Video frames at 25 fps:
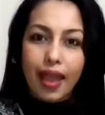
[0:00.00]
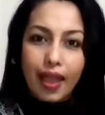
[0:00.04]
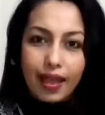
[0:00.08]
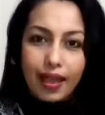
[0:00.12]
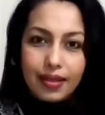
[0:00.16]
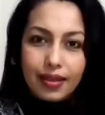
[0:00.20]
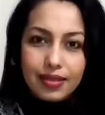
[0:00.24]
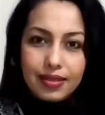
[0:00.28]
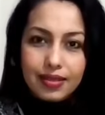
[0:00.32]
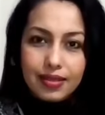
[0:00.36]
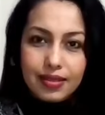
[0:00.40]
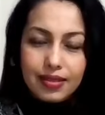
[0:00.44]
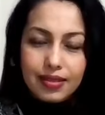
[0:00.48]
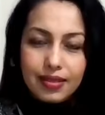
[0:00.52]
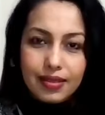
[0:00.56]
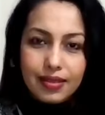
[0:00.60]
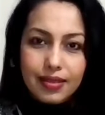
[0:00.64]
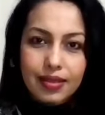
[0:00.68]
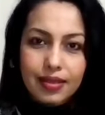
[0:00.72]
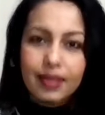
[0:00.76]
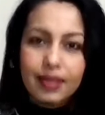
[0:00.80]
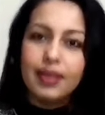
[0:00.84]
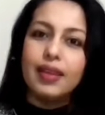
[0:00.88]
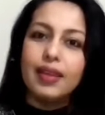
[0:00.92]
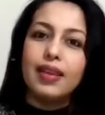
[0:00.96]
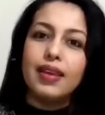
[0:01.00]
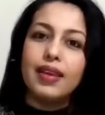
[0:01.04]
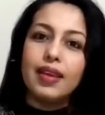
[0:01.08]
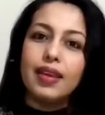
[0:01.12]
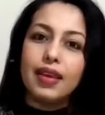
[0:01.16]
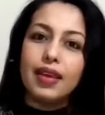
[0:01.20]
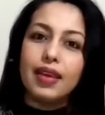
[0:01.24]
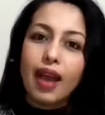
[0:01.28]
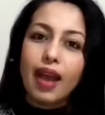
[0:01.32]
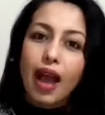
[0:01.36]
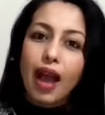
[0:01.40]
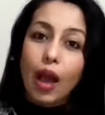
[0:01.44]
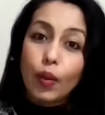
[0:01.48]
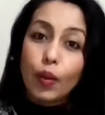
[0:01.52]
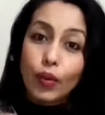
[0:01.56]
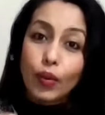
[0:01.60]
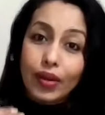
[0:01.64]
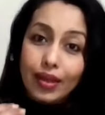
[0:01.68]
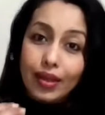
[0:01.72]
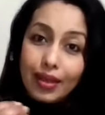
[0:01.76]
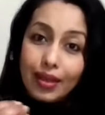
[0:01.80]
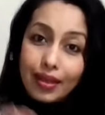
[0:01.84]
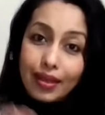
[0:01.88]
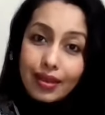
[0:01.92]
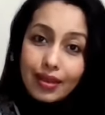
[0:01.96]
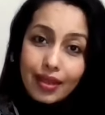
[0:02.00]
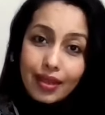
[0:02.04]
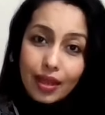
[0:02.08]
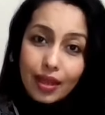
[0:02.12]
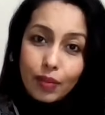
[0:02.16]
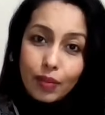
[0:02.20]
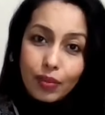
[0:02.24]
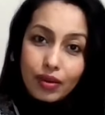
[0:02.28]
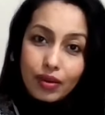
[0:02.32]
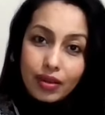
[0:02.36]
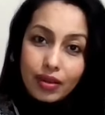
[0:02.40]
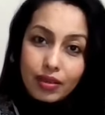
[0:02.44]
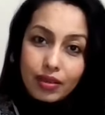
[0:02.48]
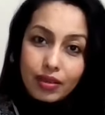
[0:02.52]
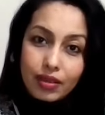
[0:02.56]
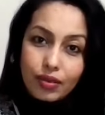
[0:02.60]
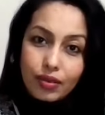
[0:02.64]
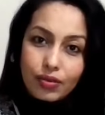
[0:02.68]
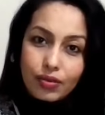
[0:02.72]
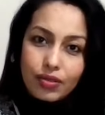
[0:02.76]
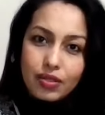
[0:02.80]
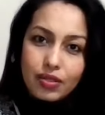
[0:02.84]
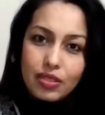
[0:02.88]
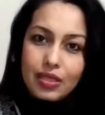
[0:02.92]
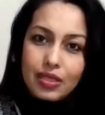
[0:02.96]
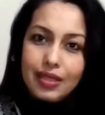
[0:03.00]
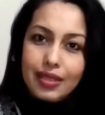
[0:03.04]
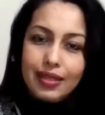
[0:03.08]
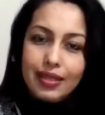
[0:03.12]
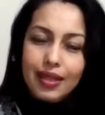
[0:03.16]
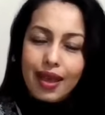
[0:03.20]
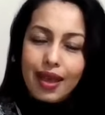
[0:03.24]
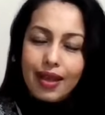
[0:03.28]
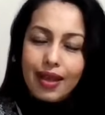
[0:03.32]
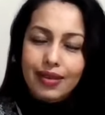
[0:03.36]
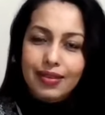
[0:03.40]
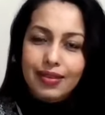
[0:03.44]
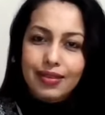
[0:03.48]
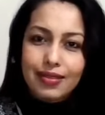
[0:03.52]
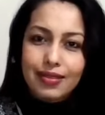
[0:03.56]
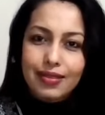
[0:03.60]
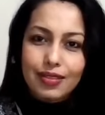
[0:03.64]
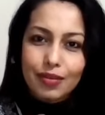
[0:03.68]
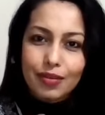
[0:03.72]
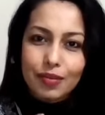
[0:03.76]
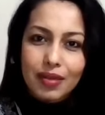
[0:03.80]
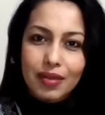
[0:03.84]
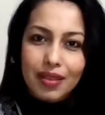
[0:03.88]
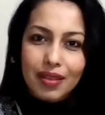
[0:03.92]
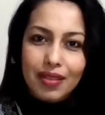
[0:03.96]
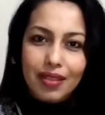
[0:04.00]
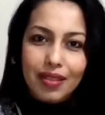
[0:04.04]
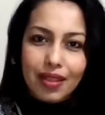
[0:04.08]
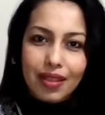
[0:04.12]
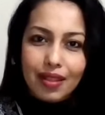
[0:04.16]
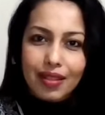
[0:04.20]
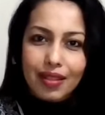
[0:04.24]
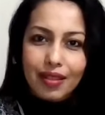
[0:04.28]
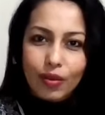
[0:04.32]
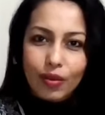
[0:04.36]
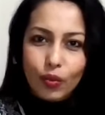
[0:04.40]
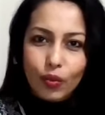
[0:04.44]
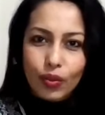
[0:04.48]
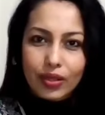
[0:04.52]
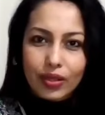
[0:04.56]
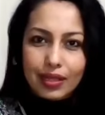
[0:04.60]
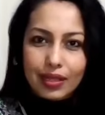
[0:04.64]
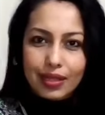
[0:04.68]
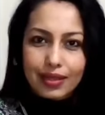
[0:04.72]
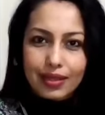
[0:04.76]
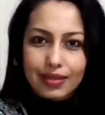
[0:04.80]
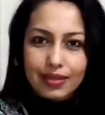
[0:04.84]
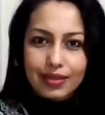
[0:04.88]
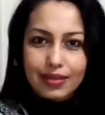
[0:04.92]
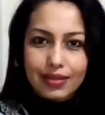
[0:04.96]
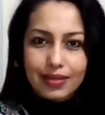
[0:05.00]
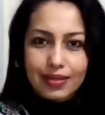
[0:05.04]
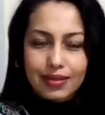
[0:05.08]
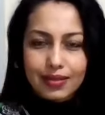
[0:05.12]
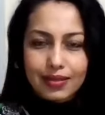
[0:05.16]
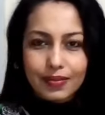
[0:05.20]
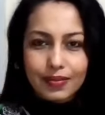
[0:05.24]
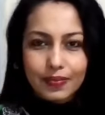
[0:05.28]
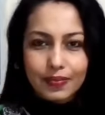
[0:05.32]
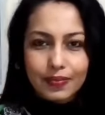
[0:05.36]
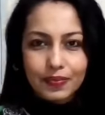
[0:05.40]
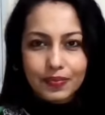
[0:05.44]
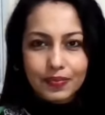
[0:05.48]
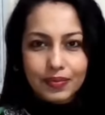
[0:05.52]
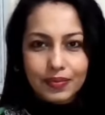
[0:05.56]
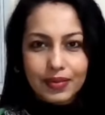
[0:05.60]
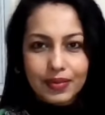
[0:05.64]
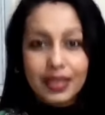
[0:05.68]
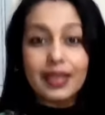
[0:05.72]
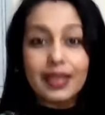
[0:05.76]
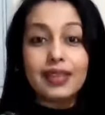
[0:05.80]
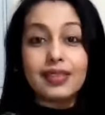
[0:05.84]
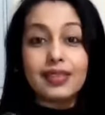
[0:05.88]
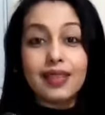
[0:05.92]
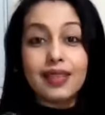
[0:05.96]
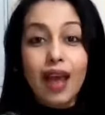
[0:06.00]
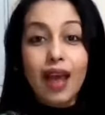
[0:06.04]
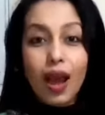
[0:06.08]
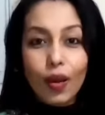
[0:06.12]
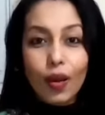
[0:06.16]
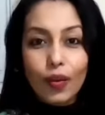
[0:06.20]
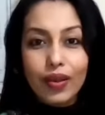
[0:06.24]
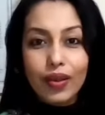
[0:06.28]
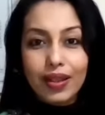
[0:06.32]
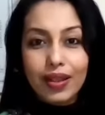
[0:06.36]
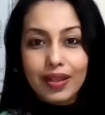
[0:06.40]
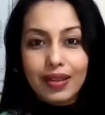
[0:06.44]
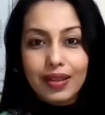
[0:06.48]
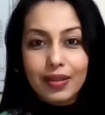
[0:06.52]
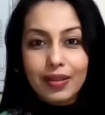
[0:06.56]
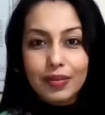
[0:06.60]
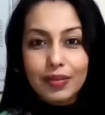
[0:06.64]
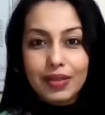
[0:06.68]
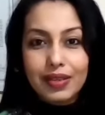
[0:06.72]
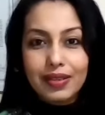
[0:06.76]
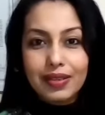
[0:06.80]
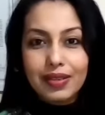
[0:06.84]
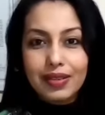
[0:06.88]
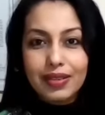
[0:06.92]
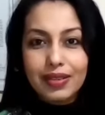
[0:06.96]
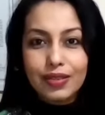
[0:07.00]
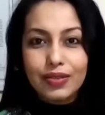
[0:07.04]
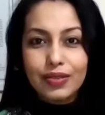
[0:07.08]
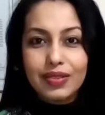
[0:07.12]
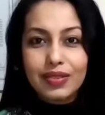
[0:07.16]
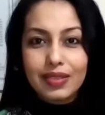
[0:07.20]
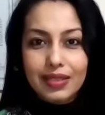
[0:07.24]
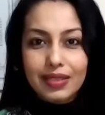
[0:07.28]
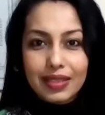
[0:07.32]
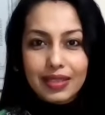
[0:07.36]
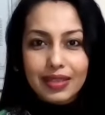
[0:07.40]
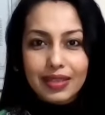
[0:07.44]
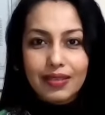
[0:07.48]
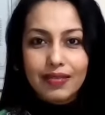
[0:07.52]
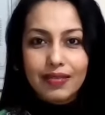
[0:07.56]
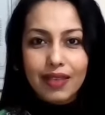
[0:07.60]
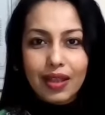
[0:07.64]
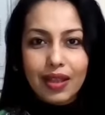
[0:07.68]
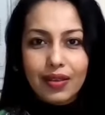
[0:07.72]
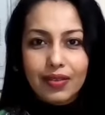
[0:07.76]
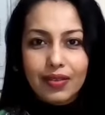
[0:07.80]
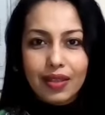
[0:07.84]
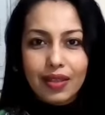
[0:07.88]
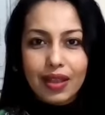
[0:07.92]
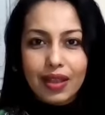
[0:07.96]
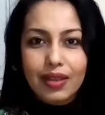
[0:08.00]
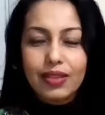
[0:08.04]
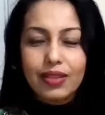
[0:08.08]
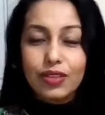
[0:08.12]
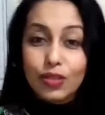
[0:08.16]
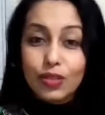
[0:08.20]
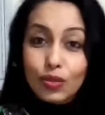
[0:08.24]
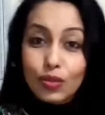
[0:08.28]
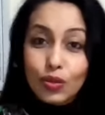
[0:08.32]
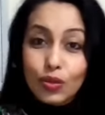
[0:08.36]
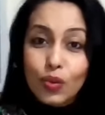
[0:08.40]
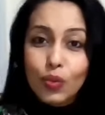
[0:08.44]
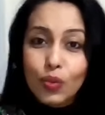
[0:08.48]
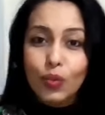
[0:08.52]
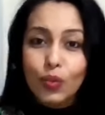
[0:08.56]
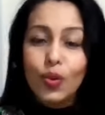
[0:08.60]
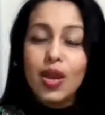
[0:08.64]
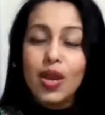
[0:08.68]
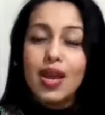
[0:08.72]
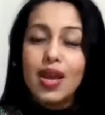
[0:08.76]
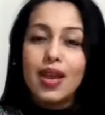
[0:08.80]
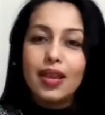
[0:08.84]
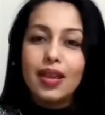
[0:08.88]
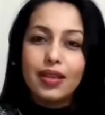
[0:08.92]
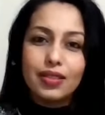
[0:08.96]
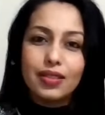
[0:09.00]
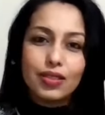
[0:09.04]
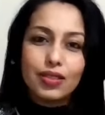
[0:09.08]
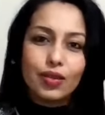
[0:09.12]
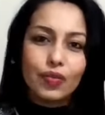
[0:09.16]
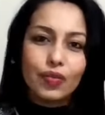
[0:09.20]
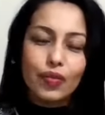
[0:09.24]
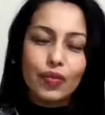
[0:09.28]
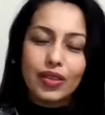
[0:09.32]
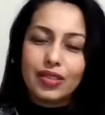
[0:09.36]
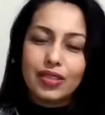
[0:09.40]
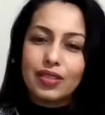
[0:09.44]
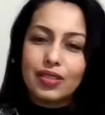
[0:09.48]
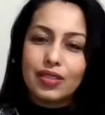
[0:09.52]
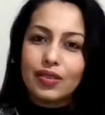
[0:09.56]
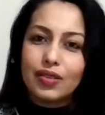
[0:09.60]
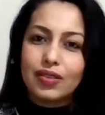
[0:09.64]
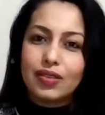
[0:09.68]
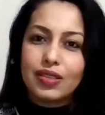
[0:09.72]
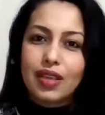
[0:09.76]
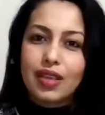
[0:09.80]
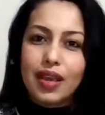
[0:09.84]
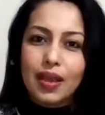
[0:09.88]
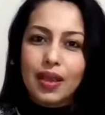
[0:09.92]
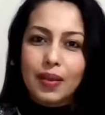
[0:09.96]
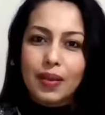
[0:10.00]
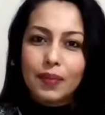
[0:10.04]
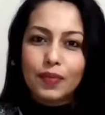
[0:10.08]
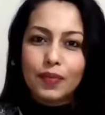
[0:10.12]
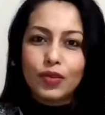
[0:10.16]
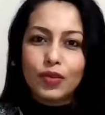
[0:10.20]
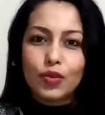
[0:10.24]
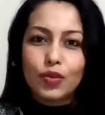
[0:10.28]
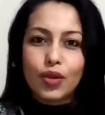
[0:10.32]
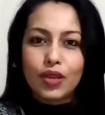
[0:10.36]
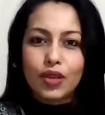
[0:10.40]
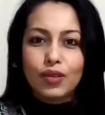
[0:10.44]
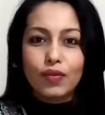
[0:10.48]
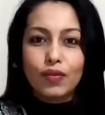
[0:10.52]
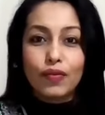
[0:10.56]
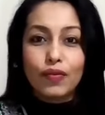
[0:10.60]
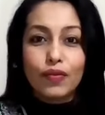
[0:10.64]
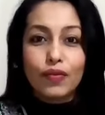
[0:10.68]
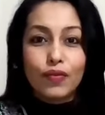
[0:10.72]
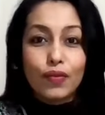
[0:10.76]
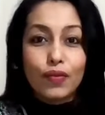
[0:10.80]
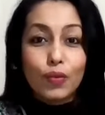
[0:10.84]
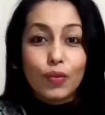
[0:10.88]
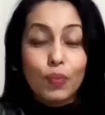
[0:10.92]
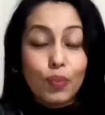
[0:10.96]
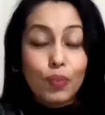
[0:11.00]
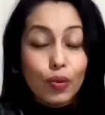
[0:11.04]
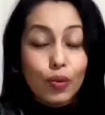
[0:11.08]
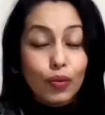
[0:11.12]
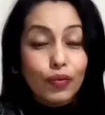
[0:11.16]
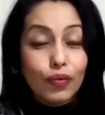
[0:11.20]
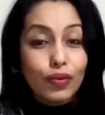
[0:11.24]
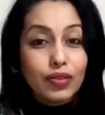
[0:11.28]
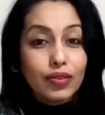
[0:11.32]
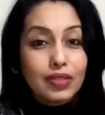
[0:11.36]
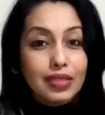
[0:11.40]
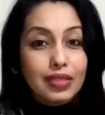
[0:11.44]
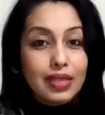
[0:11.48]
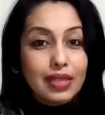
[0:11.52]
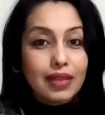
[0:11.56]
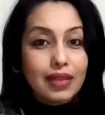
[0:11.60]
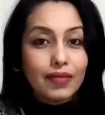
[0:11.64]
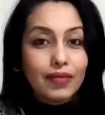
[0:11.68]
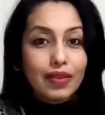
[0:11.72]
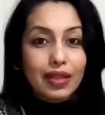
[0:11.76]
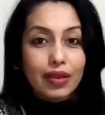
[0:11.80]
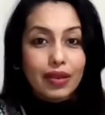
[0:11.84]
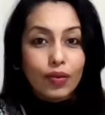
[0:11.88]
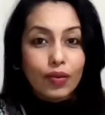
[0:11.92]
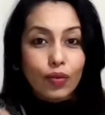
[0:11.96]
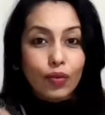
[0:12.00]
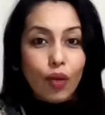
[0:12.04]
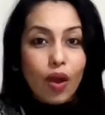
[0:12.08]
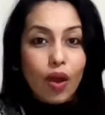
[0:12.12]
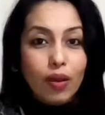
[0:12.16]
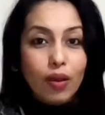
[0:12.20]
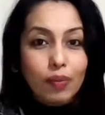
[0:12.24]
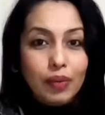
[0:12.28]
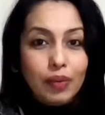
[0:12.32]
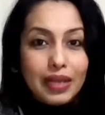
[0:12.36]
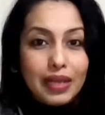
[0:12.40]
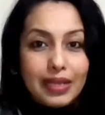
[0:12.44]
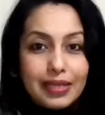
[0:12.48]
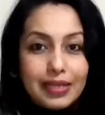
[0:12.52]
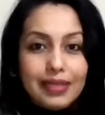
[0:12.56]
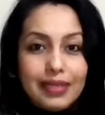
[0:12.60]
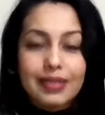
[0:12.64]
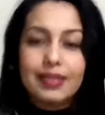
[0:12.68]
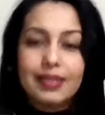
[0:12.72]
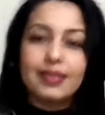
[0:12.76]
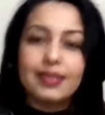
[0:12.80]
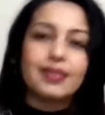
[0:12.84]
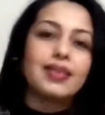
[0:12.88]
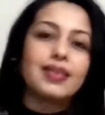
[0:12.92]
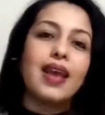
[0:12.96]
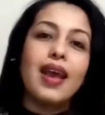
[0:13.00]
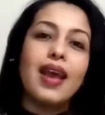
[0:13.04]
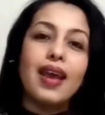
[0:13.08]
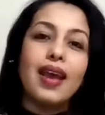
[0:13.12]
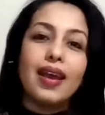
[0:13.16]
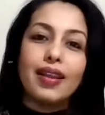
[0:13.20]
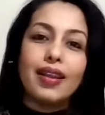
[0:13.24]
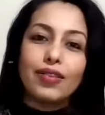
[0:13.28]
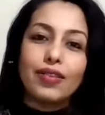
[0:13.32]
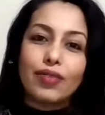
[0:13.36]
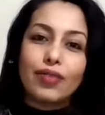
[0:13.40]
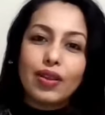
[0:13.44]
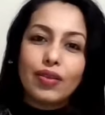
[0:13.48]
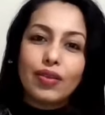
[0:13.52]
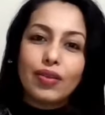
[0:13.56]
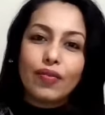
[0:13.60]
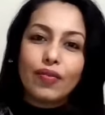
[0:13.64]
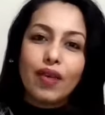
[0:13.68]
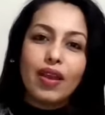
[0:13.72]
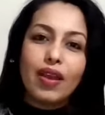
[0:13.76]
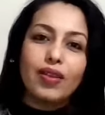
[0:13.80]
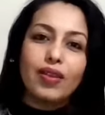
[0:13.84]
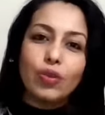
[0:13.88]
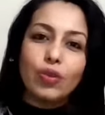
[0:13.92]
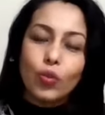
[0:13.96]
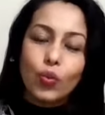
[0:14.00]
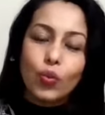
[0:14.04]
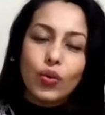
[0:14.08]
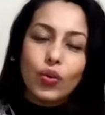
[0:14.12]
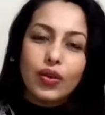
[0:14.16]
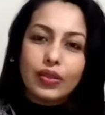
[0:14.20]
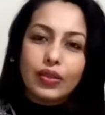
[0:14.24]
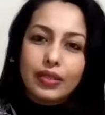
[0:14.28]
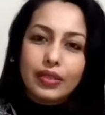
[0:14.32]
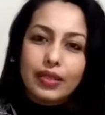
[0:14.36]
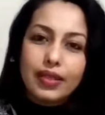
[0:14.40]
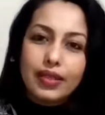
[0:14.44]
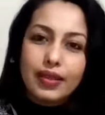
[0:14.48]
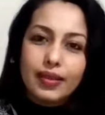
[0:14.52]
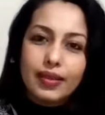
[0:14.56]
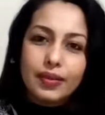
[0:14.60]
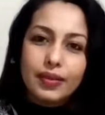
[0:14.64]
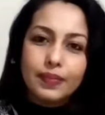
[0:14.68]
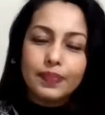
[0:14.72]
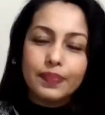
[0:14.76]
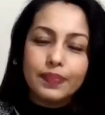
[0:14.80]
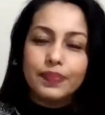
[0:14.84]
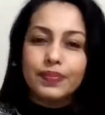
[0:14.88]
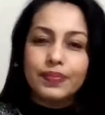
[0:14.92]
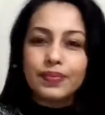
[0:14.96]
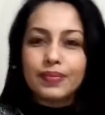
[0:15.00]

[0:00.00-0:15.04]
And our inability to see that doesn't mean that they're worthless. It is our inability to see and value that. So instead of wasting your time trying to fr- prove yourself in wrong places and trying to find your worth there,